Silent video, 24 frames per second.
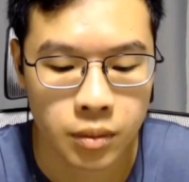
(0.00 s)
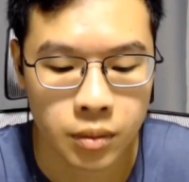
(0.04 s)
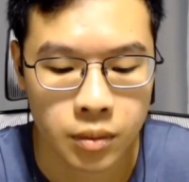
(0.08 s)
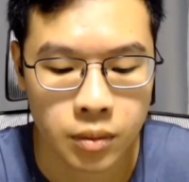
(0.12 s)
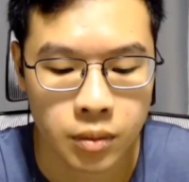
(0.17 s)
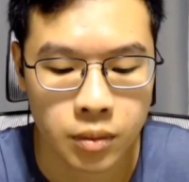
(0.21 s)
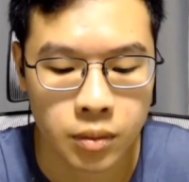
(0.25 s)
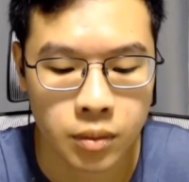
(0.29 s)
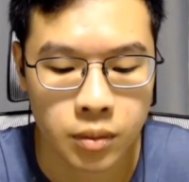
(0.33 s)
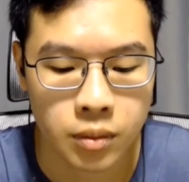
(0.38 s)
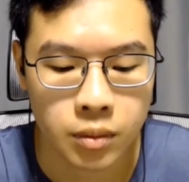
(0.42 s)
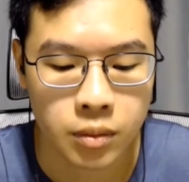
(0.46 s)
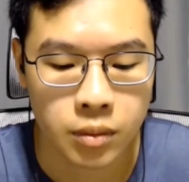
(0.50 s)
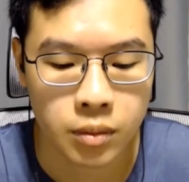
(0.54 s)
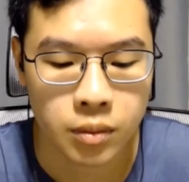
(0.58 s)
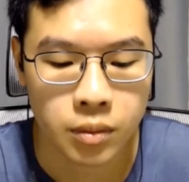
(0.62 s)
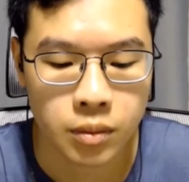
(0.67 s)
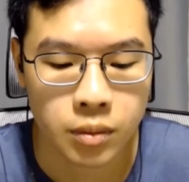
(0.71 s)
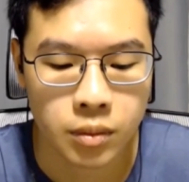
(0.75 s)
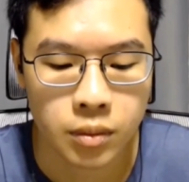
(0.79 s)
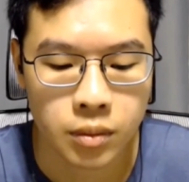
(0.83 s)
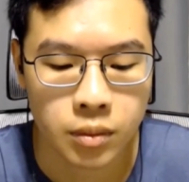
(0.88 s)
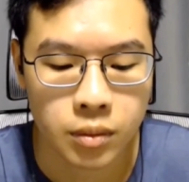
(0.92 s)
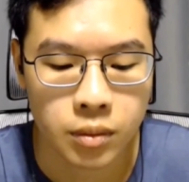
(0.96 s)

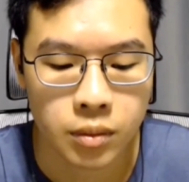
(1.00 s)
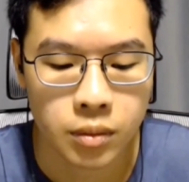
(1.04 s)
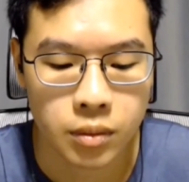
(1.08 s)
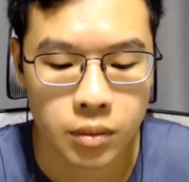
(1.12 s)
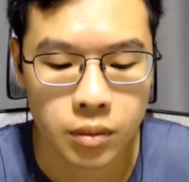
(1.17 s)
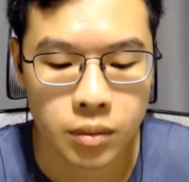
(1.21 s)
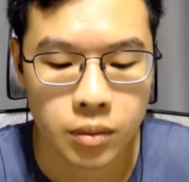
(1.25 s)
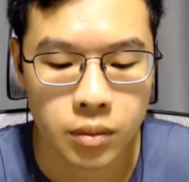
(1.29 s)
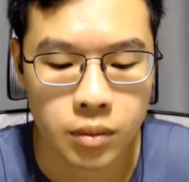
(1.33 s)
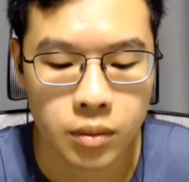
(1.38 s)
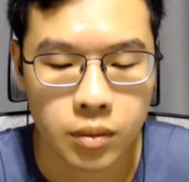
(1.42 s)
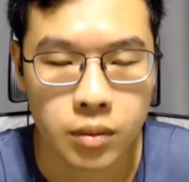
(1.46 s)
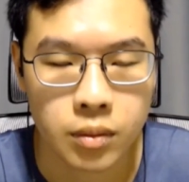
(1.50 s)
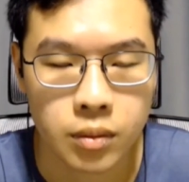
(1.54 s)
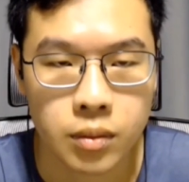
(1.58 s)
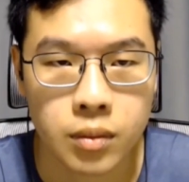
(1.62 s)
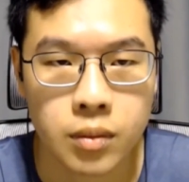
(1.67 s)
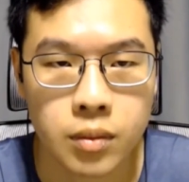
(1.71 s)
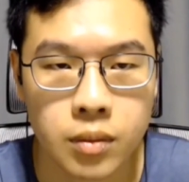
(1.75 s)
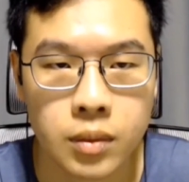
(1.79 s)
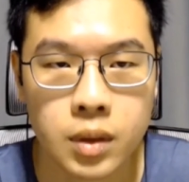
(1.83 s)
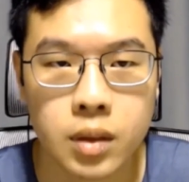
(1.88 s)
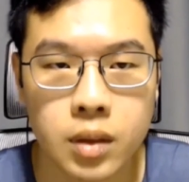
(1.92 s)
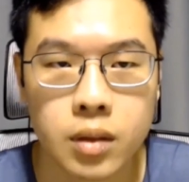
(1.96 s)

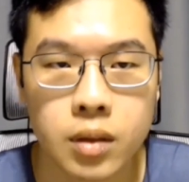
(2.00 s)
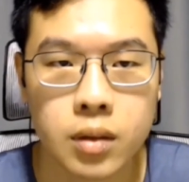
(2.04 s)
Nobody speaks.